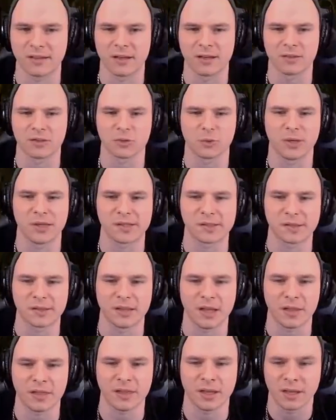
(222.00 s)
Twist,
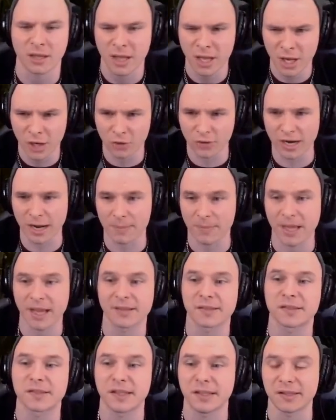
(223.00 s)
nothing. Grab that.
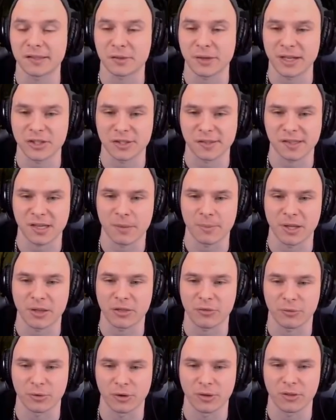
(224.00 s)
See the scratches coming
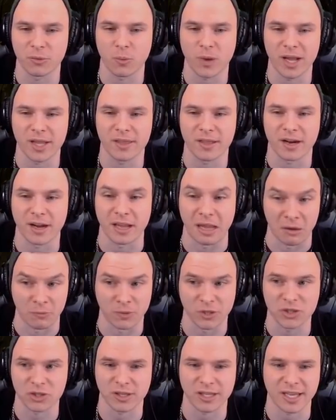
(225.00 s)
through the way that I
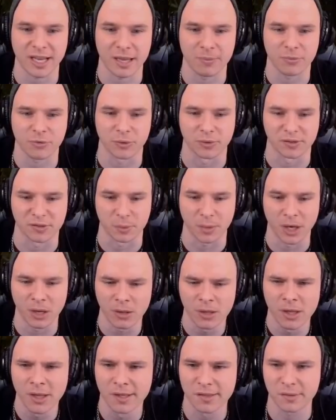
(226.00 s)
originally came through as well.
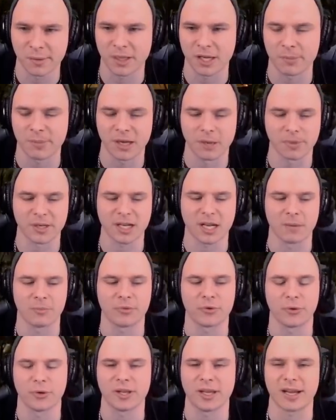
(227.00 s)
So we're going to be able to come
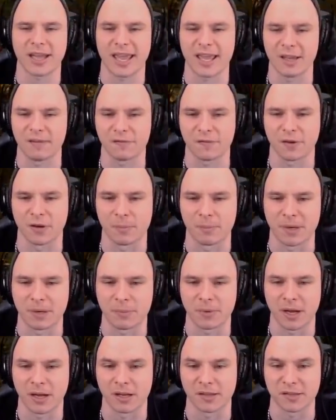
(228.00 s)
through, get a hit for a bit
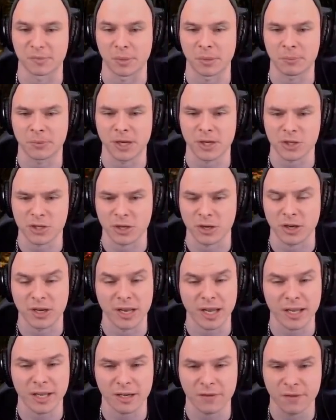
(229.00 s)
of split pressure.
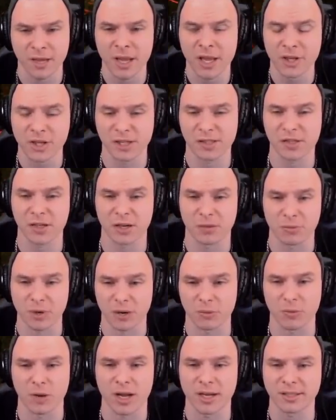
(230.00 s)
Negative. She's going to run
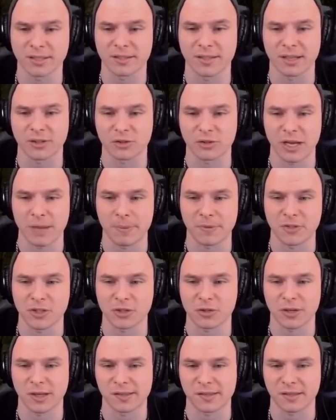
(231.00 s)
right into that trap if she
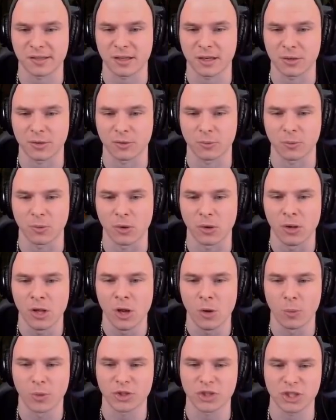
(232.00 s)
tries to cuddle the wall,
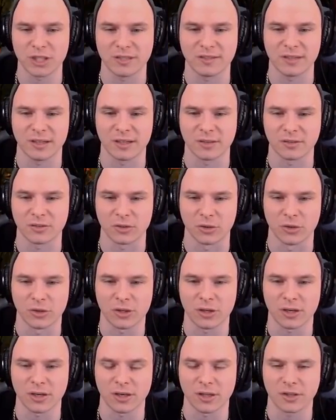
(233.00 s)
which she didn't do.
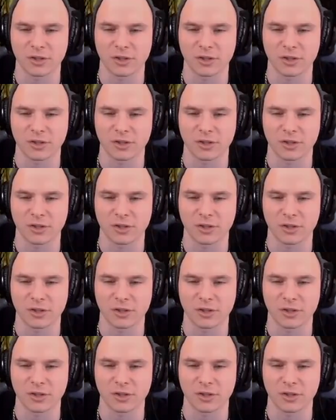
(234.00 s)
Got another...